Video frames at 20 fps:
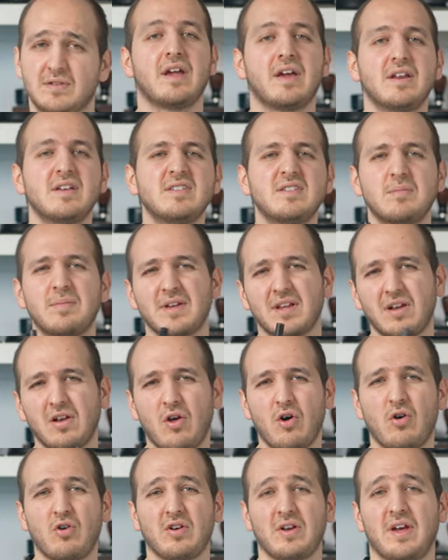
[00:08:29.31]
It is a bit
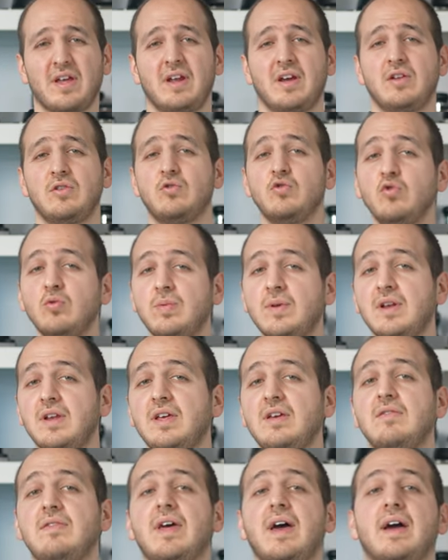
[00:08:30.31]
long and I do
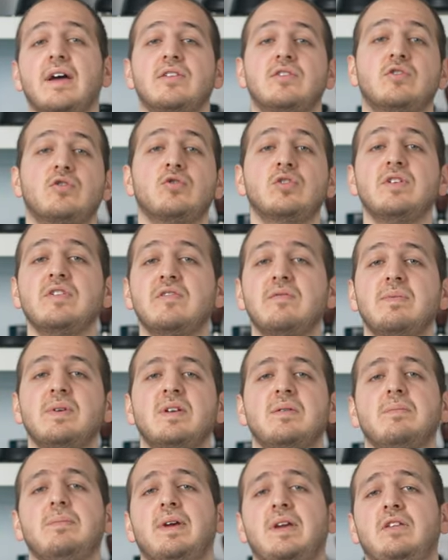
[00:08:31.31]
believe that it could have
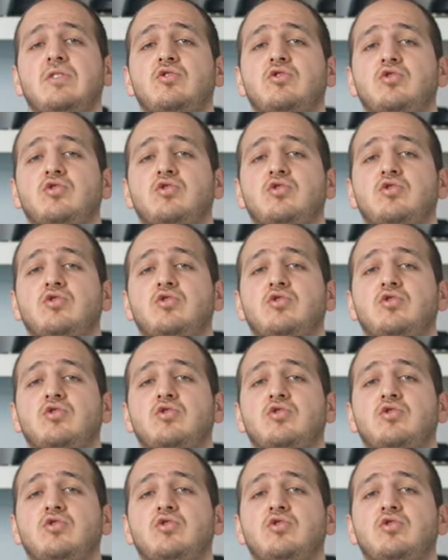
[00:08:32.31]
been made